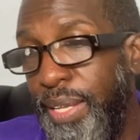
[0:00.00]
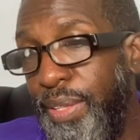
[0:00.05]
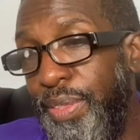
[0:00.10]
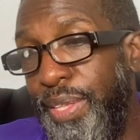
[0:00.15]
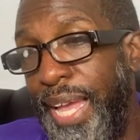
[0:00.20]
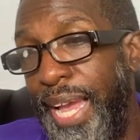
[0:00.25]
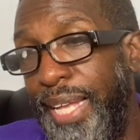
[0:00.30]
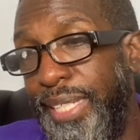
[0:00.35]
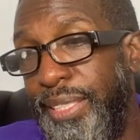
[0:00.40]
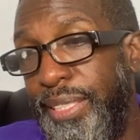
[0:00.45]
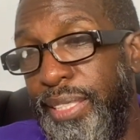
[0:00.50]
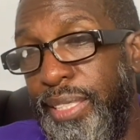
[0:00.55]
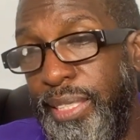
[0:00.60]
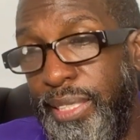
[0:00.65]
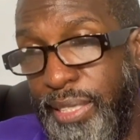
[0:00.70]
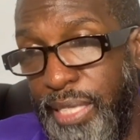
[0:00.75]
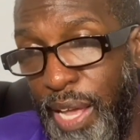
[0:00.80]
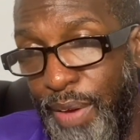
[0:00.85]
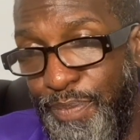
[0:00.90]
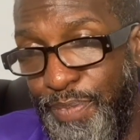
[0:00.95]
That's
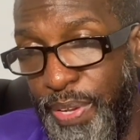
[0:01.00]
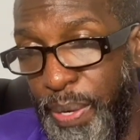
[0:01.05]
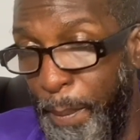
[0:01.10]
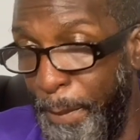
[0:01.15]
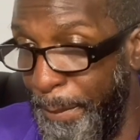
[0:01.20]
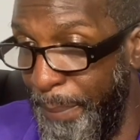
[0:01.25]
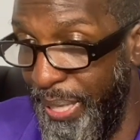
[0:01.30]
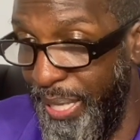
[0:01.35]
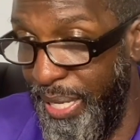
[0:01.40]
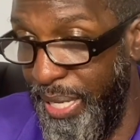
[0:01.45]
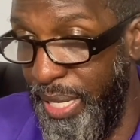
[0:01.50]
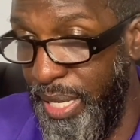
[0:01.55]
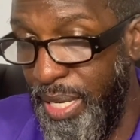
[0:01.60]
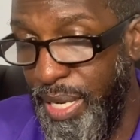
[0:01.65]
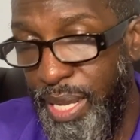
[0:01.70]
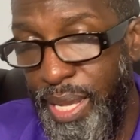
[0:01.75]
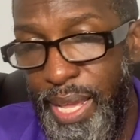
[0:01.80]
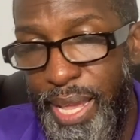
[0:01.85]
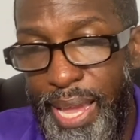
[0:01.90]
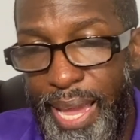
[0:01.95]
Stephen B.
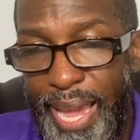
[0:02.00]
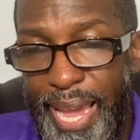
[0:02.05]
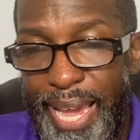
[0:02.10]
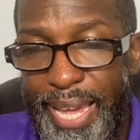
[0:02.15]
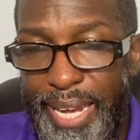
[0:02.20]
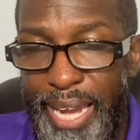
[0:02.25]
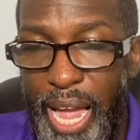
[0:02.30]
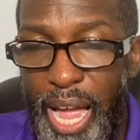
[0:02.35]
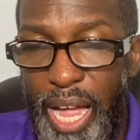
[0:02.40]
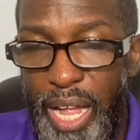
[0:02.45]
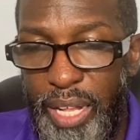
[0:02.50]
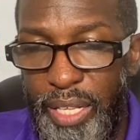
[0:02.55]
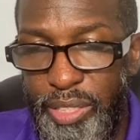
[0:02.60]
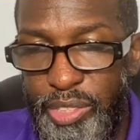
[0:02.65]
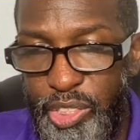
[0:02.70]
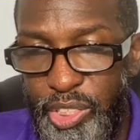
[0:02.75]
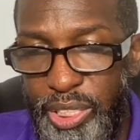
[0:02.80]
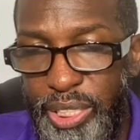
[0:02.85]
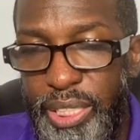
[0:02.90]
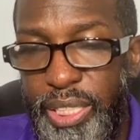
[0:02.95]
and
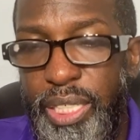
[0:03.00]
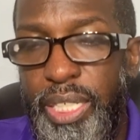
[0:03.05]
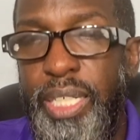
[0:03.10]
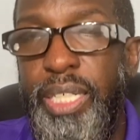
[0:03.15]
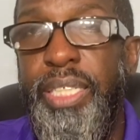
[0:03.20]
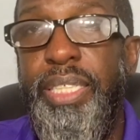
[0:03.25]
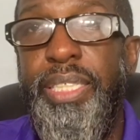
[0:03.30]
Algie